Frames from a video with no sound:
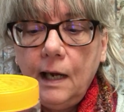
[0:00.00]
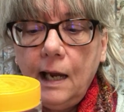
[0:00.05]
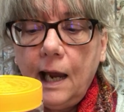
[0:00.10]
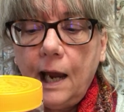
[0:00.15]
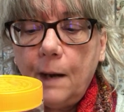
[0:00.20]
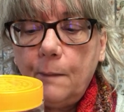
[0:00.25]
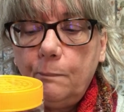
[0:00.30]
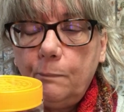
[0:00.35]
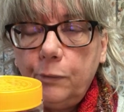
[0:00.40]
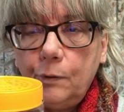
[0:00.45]

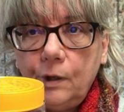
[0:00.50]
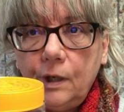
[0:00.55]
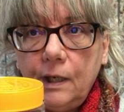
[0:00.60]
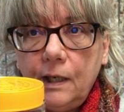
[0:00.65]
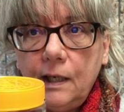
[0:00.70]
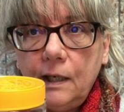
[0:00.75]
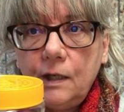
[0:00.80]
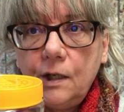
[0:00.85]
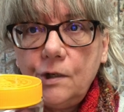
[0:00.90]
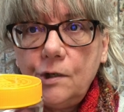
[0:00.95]
and put it
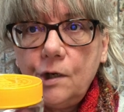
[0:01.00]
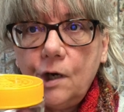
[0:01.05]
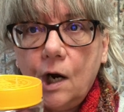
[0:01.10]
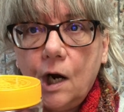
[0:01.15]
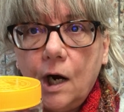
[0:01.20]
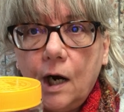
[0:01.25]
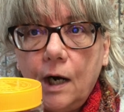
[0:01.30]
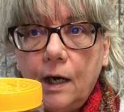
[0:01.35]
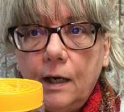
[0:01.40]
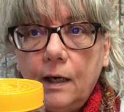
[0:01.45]
in a
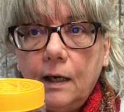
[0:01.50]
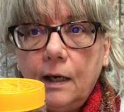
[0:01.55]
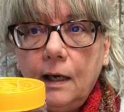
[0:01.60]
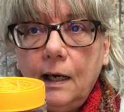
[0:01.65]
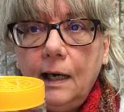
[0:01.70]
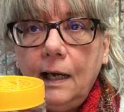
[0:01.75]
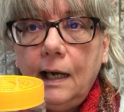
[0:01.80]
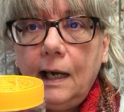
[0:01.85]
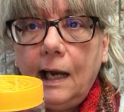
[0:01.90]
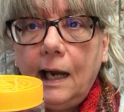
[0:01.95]
jar,
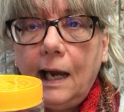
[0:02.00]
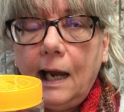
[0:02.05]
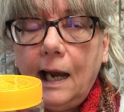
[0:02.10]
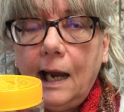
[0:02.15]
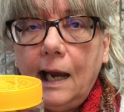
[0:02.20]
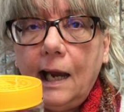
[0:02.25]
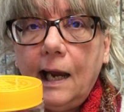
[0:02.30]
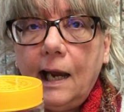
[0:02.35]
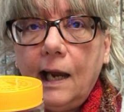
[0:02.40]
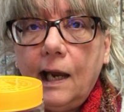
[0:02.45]

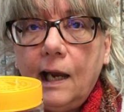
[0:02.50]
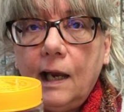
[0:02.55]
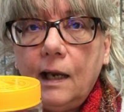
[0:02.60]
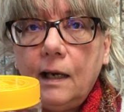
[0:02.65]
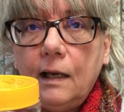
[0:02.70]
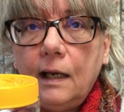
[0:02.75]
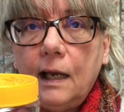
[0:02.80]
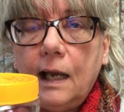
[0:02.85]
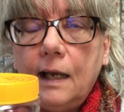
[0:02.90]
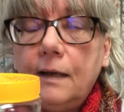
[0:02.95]

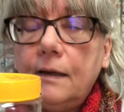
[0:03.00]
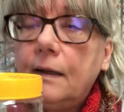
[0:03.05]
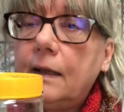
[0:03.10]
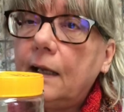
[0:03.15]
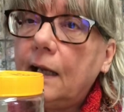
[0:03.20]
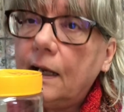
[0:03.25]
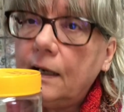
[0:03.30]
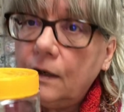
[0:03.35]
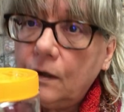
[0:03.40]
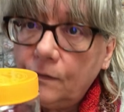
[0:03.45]
and at
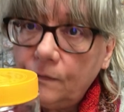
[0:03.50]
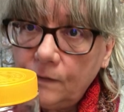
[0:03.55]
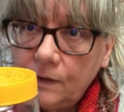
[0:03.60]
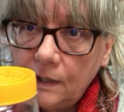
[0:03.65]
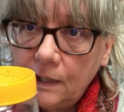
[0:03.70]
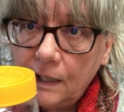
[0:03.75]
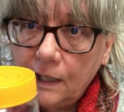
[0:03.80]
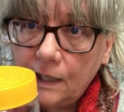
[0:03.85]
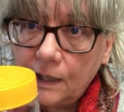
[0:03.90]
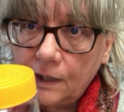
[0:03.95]
the end of the
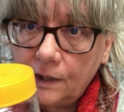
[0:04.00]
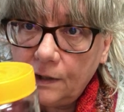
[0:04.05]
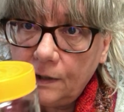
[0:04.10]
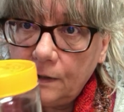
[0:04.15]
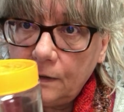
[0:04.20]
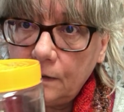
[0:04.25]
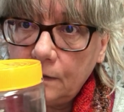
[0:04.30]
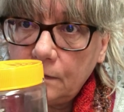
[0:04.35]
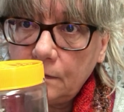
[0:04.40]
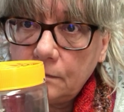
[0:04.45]
year,
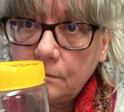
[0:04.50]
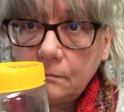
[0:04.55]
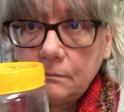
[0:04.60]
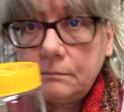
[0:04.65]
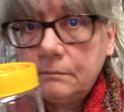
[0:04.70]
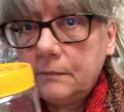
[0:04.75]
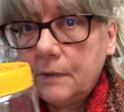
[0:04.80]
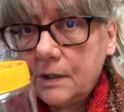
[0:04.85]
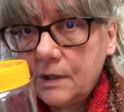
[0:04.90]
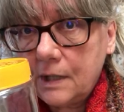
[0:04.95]

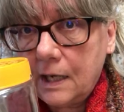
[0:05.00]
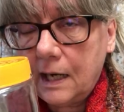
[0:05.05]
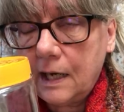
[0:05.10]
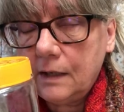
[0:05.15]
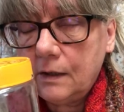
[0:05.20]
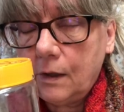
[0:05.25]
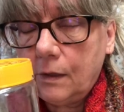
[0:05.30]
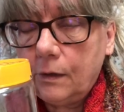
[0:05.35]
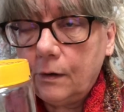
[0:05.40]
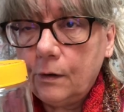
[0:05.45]
say
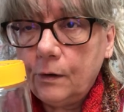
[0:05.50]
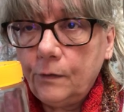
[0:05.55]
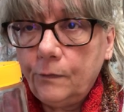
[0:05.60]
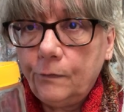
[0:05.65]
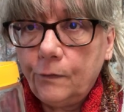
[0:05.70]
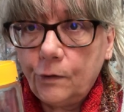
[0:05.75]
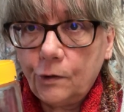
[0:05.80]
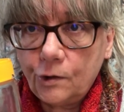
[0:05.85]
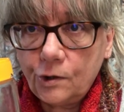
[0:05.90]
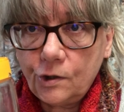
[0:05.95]
the
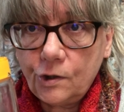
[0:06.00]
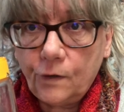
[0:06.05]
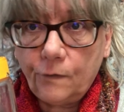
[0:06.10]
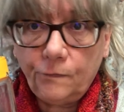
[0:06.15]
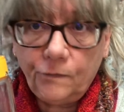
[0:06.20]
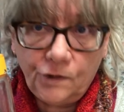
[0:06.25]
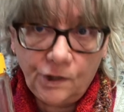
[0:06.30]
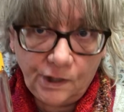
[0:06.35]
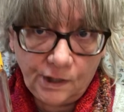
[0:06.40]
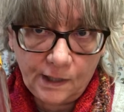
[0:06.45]
31st
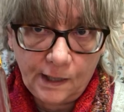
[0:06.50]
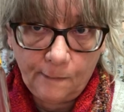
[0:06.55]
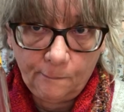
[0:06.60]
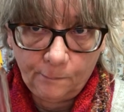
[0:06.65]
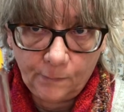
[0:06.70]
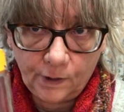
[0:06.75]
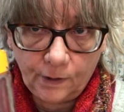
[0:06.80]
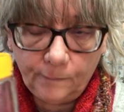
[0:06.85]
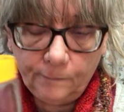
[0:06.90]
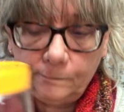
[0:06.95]
of
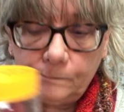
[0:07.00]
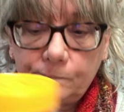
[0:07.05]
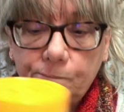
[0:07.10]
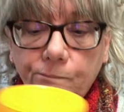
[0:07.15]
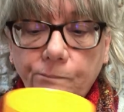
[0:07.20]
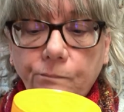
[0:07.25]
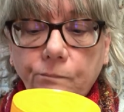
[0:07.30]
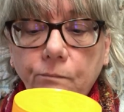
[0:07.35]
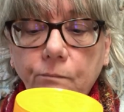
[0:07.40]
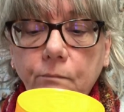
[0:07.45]
December,
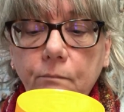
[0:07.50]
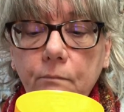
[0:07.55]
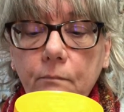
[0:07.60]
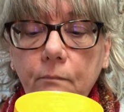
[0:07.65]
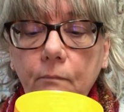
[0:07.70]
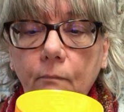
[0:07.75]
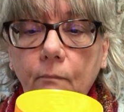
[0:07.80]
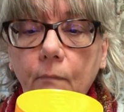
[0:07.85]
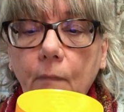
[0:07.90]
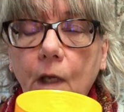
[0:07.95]

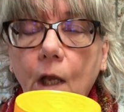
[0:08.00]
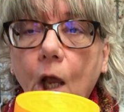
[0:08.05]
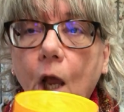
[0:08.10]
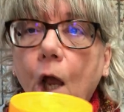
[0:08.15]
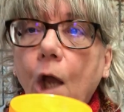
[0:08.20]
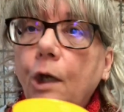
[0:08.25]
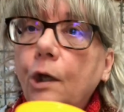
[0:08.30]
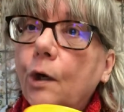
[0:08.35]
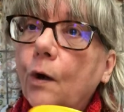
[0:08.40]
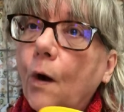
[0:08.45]

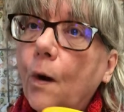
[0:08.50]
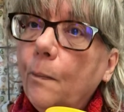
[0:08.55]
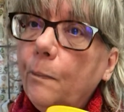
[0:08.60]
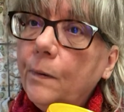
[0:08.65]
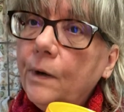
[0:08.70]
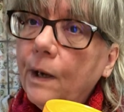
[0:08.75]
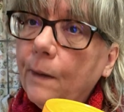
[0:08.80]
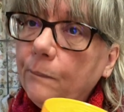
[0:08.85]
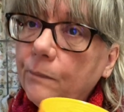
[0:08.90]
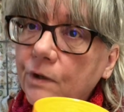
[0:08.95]
you
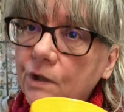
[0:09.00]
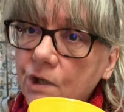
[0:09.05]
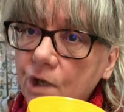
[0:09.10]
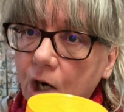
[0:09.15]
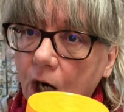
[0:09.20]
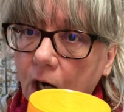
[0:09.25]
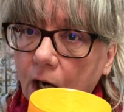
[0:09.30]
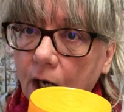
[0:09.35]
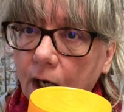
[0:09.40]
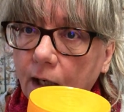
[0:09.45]
open up the
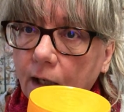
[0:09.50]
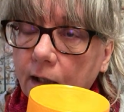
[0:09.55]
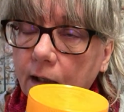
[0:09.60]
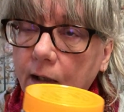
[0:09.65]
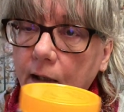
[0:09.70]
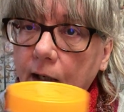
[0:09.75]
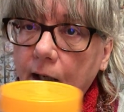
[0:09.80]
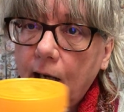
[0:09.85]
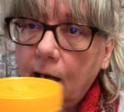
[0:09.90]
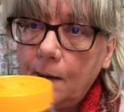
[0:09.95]
jar
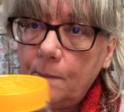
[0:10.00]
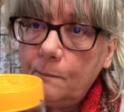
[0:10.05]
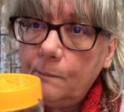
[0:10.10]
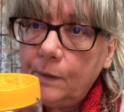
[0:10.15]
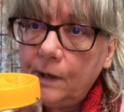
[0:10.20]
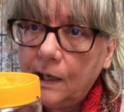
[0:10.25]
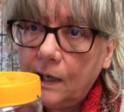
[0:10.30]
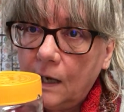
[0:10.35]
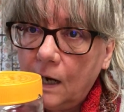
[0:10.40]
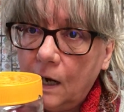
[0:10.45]
and
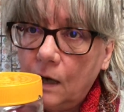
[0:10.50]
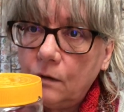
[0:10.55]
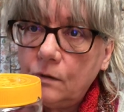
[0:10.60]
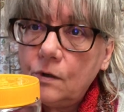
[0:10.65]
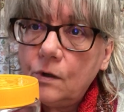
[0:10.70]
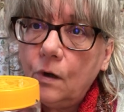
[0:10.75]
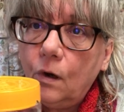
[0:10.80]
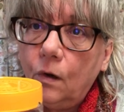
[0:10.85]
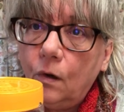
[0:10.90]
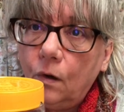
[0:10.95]
pick out
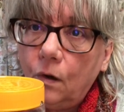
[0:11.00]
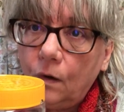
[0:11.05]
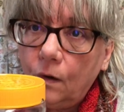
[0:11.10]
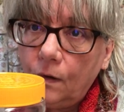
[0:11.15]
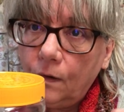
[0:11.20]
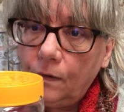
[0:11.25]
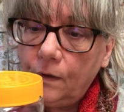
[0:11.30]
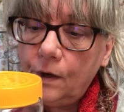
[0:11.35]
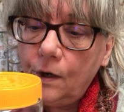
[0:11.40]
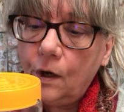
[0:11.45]

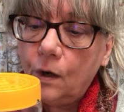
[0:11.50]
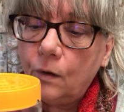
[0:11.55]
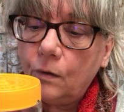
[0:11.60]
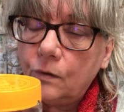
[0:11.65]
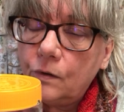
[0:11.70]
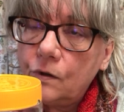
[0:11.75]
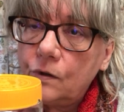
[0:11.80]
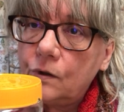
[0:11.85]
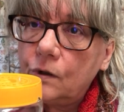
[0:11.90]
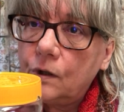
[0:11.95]
all the
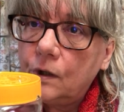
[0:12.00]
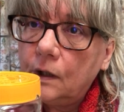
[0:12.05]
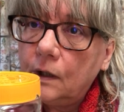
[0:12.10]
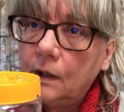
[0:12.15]
notes